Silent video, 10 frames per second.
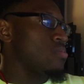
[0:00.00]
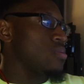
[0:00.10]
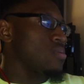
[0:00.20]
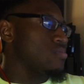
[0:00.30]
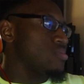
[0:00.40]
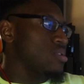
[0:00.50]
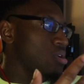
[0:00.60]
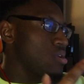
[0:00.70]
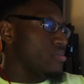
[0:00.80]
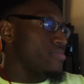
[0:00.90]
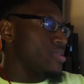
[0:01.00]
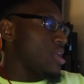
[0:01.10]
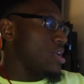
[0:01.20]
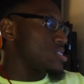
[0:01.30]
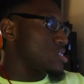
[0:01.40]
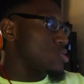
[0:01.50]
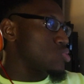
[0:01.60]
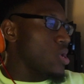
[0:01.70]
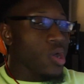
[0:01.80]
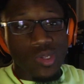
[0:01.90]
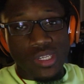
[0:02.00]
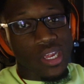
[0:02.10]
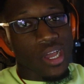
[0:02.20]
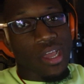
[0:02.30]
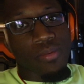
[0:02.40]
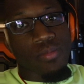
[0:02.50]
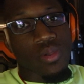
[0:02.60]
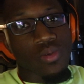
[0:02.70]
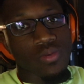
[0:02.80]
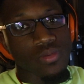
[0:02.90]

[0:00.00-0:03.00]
but I mean, I don't see the hyping, bro.